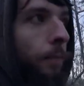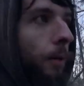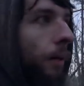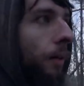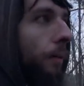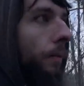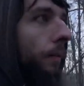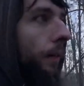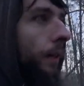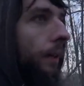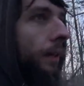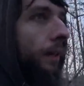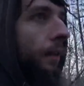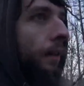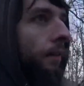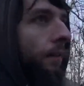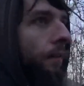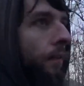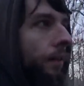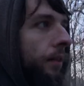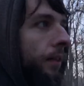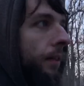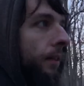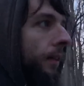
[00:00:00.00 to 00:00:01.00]
park right here
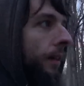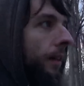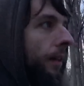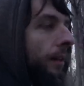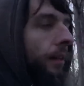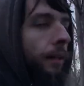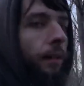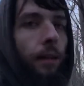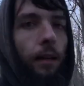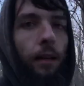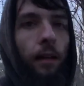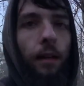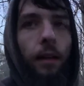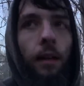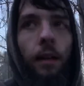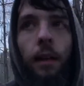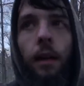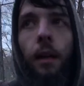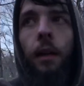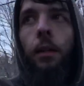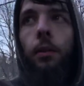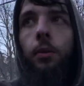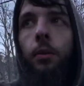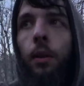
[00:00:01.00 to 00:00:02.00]
for tonight.
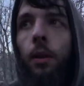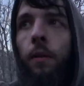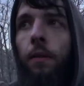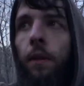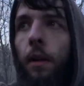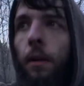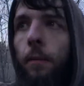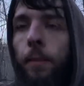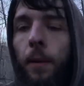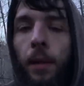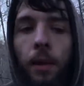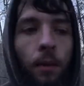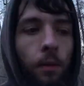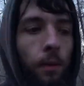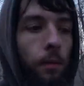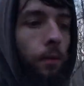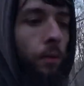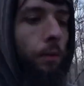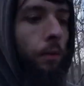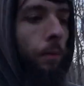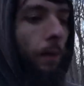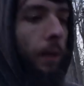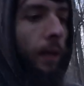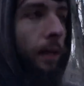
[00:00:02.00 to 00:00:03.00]
I drove up here a
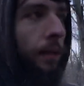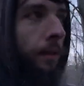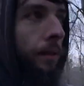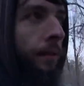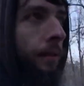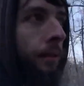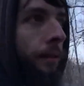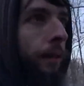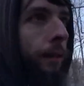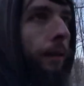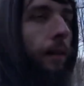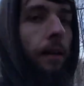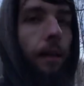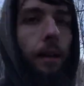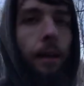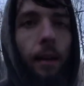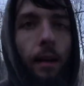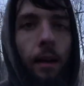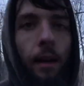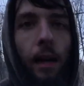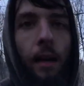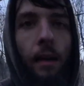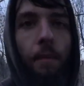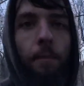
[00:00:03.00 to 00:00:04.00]
little ways.
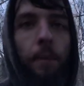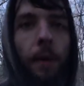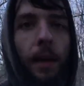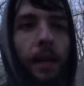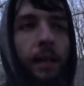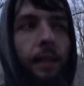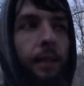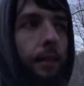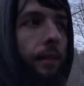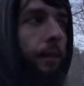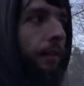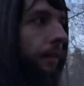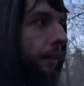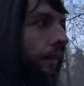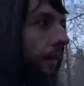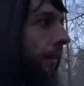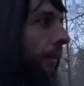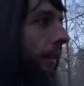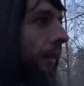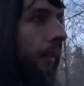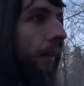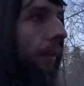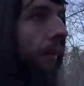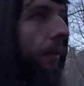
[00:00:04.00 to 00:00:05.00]
I might
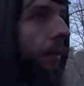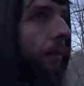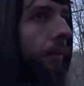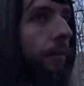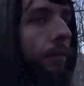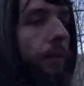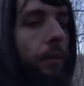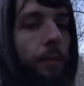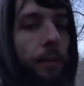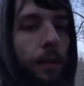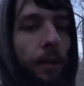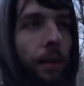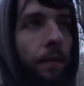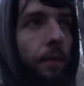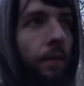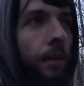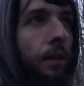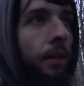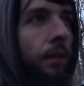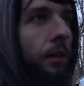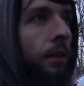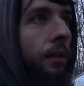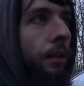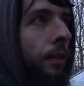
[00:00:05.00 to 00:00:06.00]
include some of that
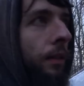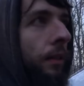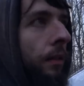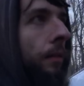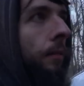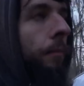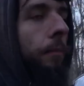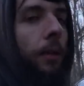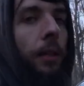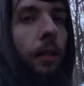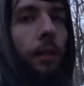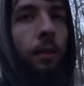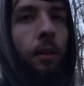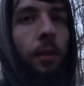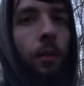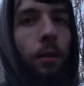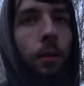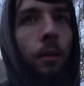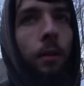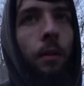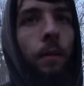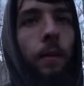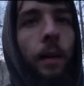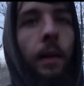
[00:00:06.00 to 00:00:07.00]
footage too, but I
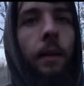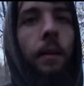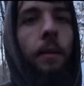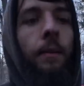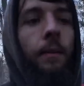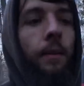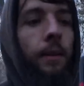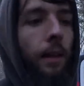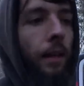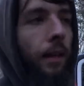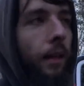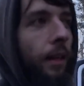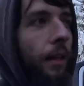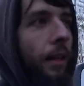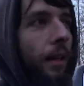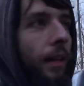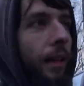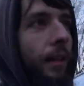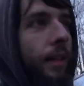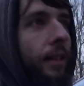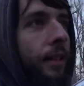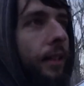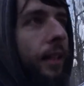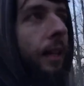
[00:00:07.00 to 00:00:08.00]
turned around
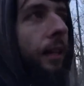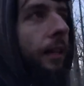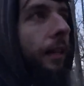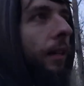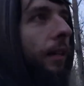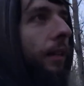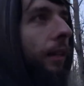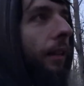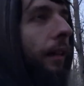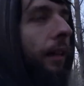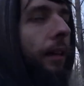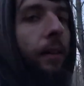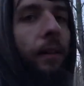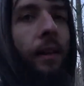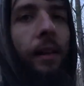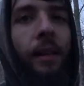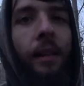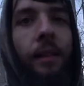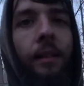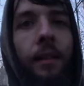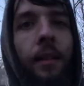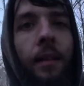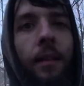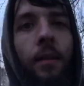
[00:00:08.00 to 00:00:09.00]
and it's kind of
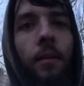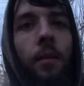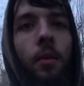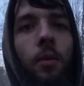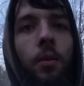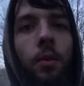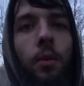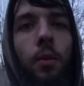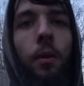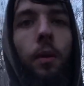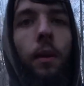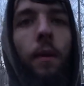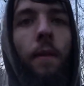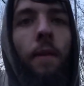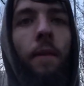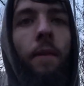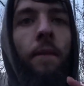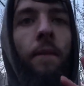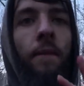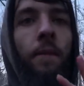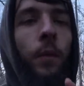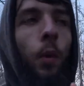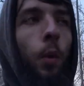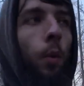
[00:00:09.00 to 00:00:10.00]
hilarious that there's only
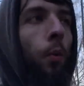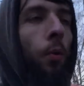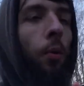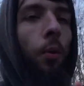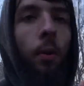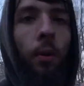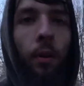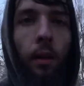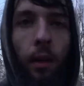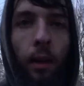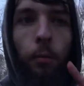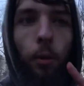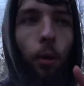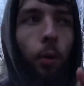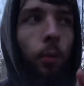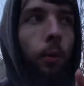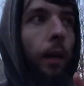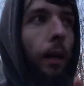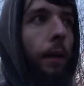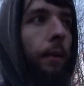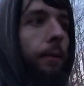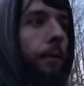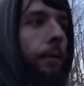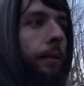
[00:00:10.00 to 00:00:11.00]
four
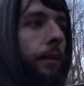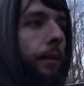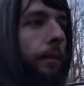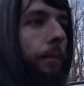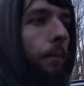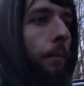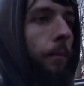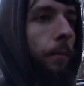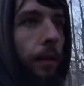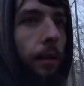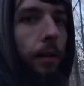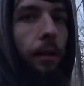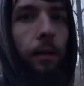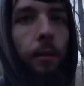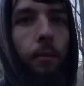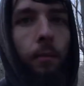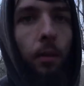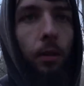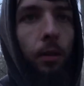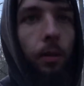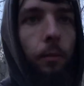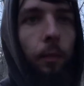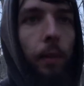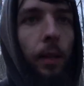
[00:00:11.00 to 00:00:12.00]
pullouts, you know,
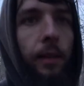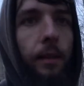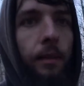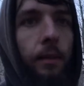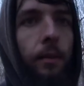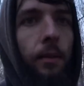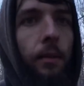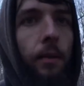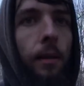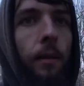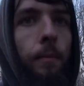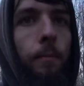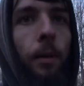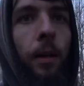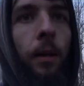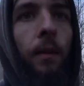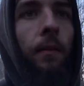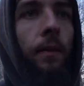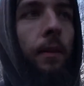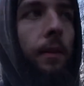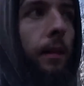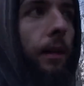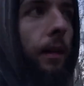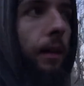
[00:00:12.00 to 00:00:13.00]
which are places you can park
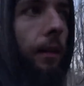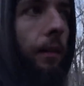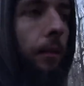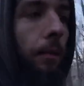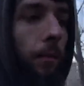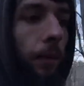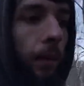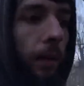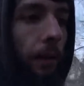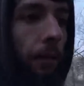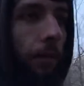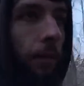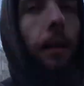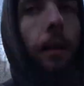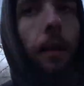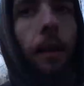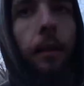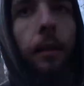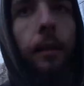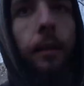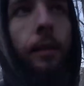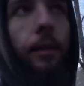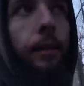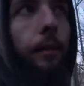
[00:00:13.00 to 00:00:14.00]
for the night or whatever,
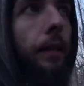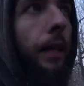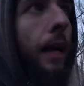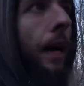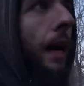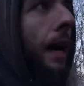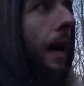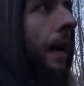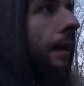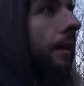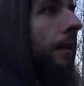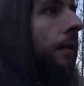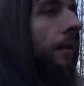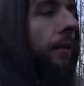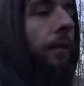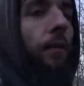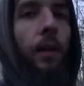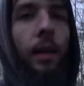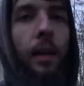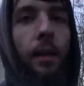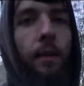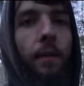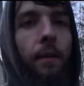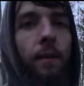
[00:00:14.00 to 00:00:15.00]
and this entire
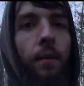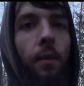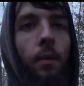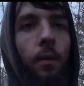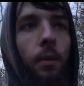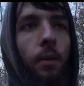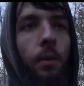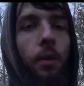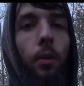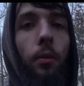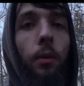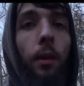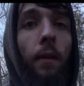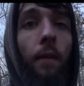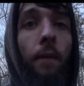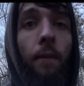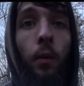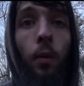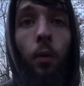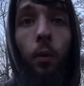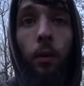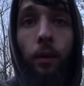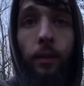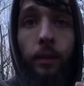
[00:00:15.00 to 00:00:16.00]
freaking forest, only
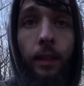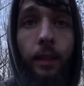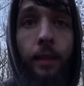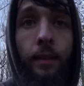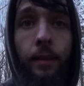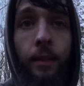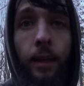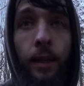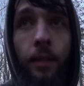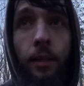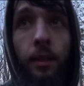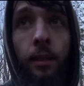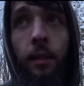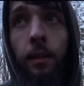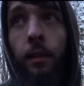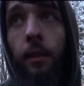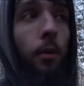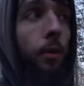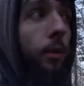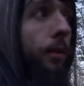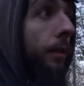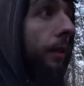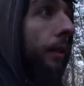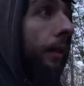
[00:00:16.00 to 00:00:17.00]
four on this section.
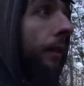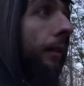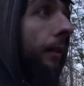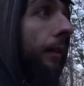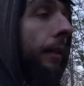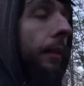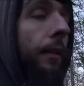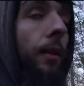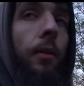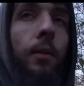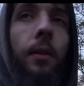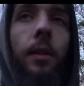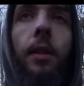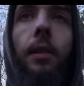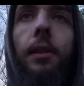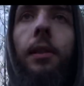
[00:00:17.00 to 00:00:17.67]
Most likely there's a